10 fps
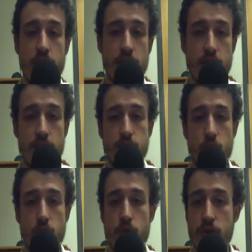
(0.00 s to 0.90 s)
uh,
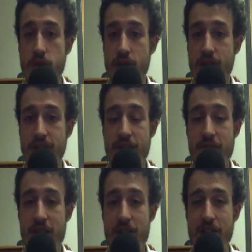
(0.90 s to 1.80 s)
or some
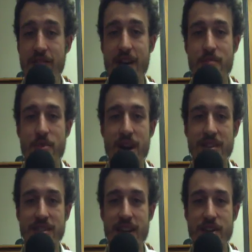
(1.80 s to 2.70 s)
variant of that
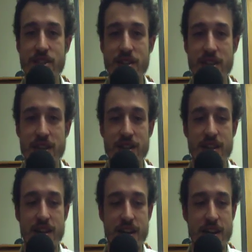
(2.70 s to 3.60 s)
pronunciation.
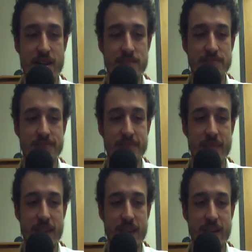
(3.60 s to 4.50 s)
Uh,
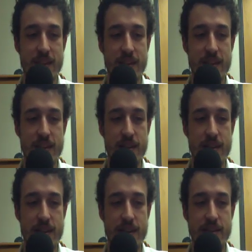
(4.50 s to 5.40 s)

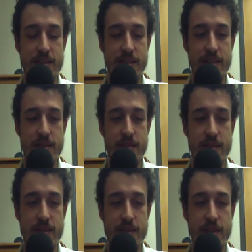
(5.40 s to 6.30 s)
he's uh,
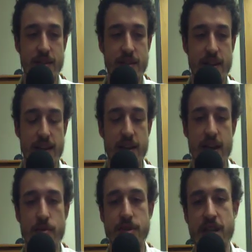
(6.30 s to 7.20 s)
he
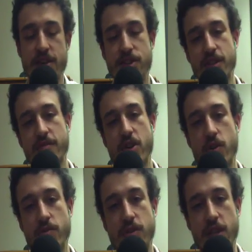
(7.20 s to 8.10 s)
he was actually
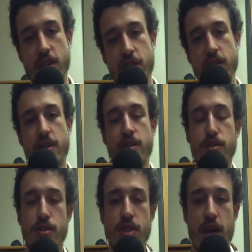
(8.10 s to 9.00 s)
involved in uh,
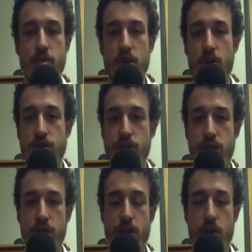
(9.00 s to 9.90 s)
type
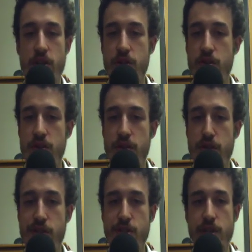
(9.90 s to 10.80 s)
Clojure earlier in
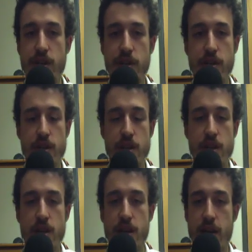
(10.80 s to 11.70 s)
this year,
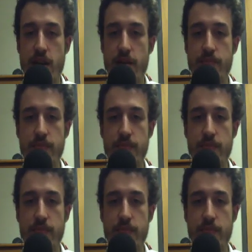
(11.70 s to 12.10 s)
uh,